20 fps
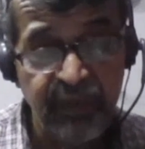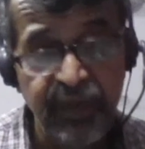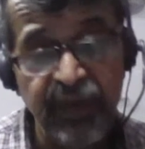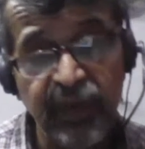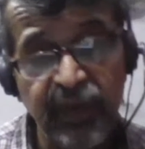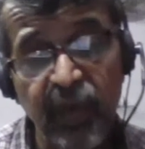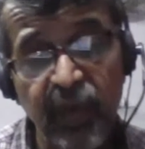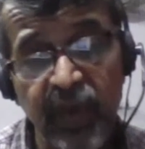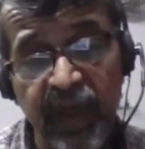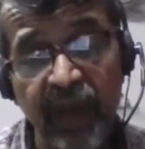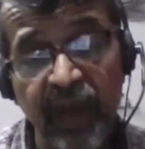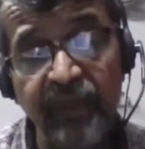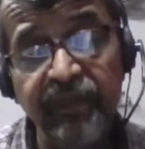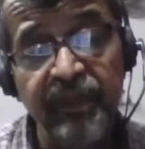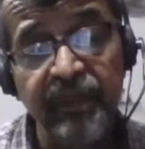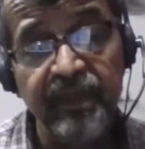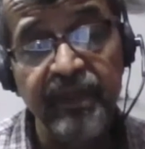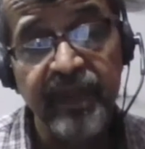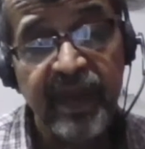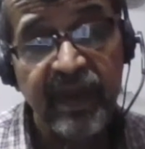If it is going
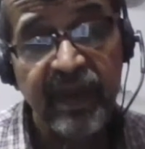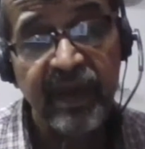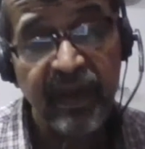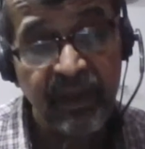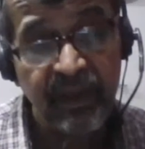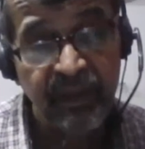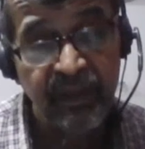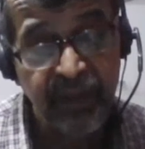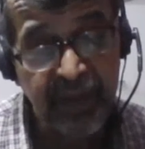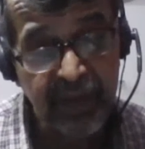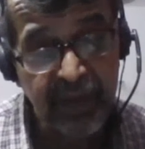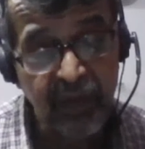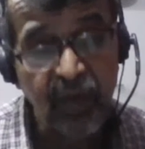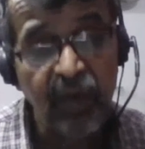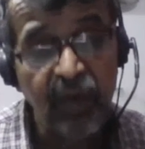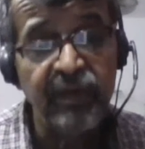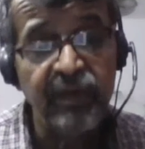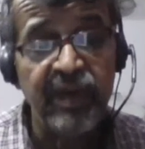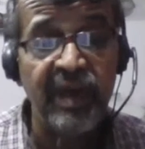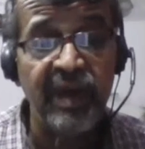up for a
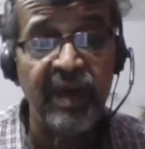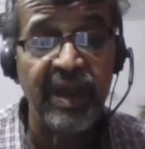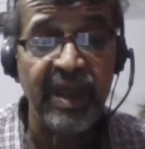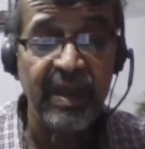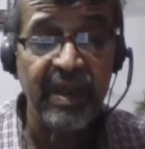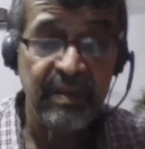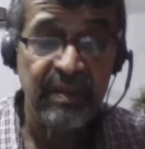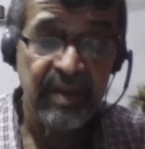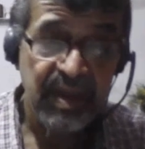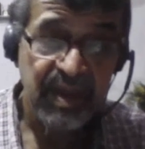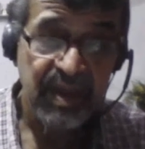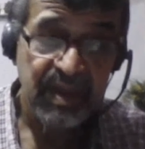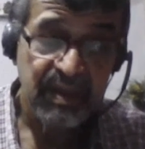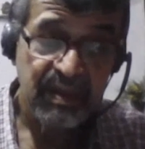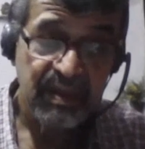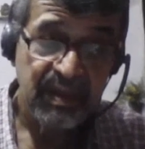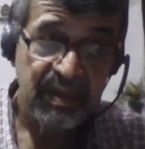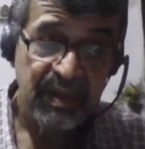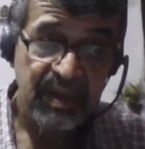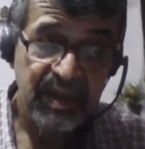call, we'll
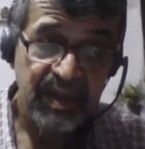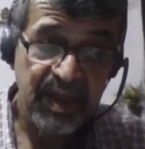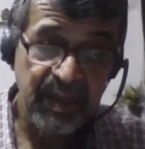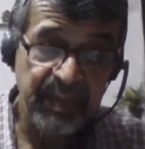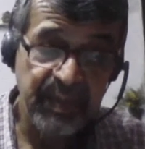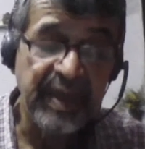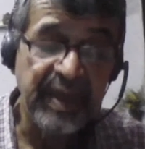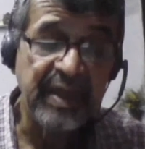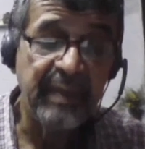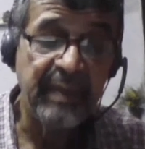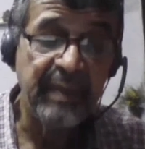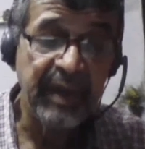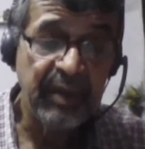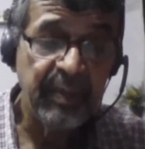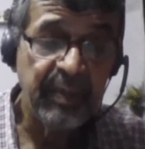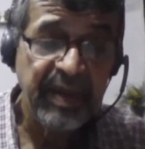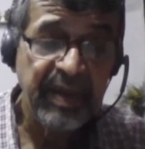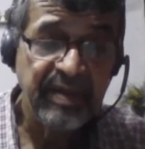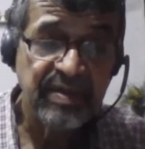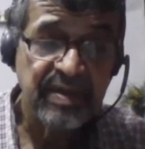keep getting
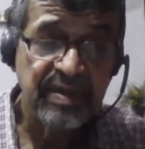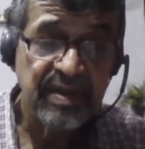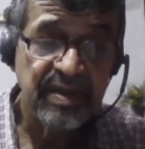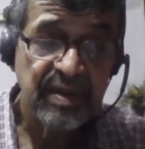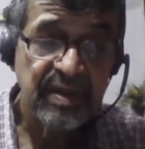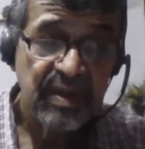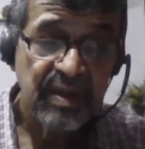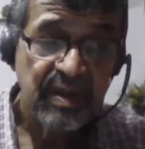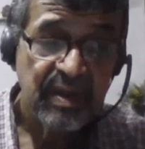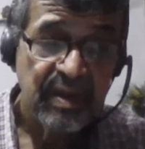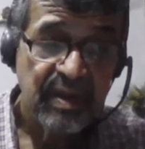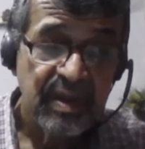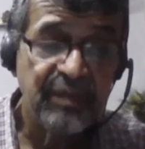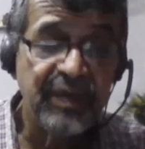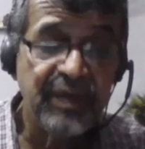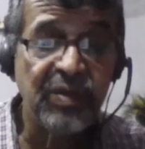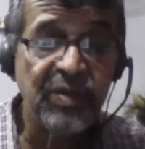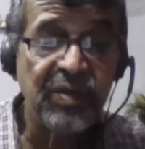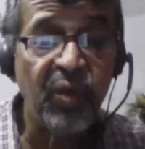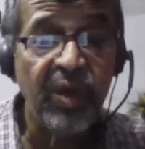better price.
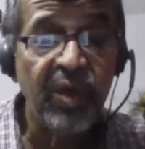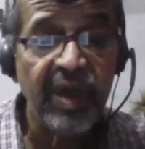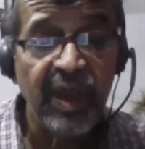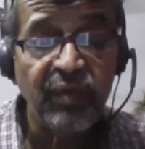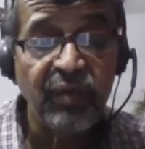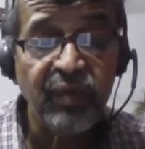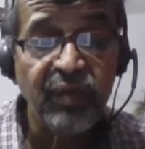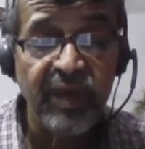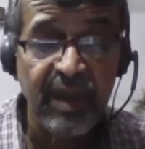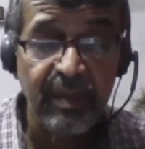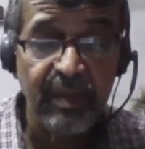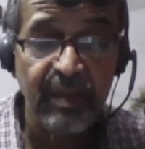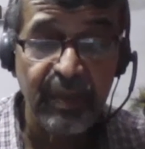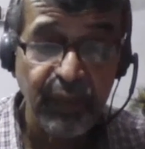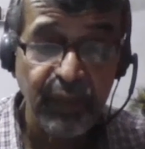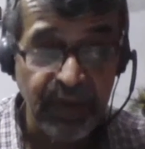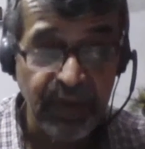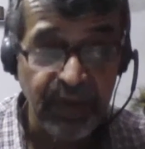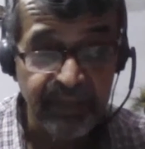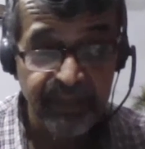If it is going down, we keep
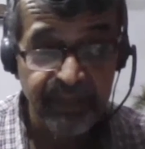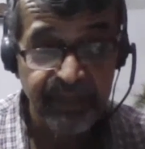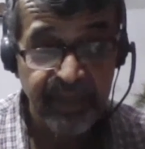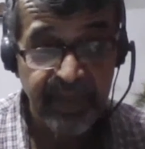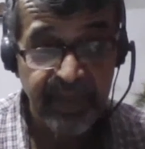losing.